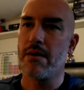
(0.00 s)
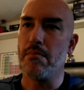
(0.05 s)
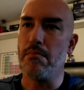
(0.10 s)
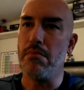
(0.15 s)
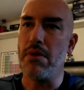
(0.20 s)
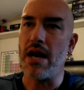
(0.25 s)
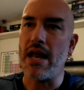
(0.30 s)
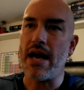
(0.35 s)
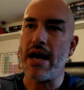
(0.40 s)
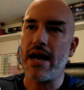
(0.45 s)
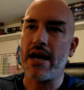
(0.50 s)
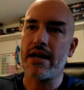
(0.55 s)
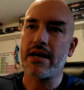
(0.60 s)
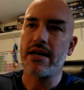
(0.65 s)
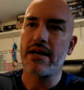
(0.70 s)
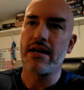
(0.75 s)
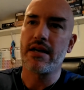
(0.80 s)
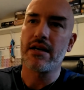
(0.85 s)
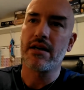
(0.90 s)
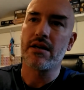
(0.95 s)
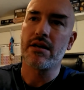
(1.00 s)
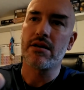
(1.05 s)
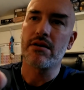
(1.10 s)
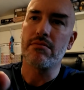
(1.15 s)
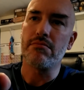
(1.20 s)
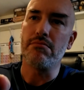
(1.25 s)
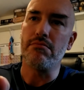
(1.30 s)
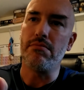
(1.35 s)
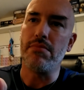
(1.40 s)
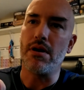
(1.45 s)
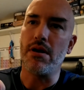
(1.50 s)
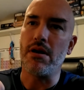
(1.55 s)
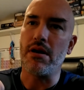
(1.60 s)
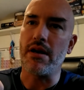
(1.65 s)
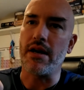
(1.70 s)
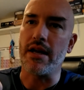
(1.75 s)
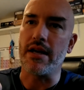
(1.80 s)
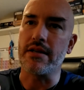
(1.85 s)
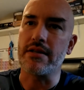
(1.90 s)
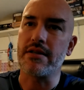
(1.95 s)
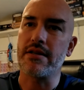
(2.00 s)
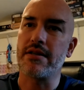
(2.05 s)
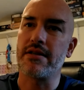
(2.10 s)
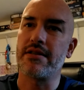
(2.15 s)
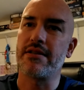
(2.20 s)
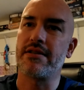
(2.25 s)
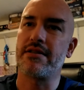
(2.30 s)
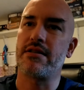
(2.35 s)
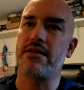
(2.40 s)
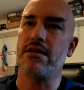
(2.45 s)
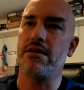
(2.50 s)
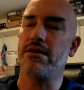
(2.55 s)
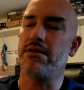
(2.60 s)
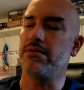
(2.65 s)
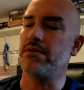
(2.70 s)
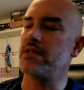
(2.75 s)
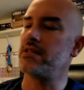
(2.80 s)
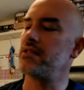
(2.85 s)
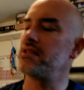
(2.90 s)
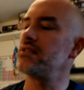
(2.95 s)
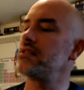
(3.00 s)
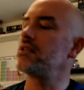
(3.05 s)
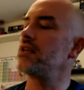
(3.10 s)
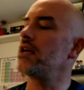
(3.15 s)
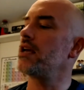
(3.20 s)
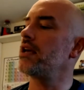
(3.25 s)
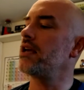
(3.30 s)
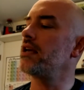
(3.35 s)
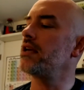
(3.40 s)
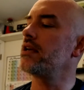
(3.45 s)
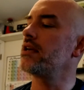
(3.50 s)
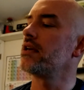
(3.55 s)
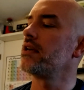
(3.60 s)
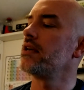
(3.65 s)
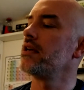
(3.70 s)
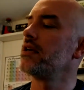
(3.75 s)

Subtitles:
Black Bonnet. So this is a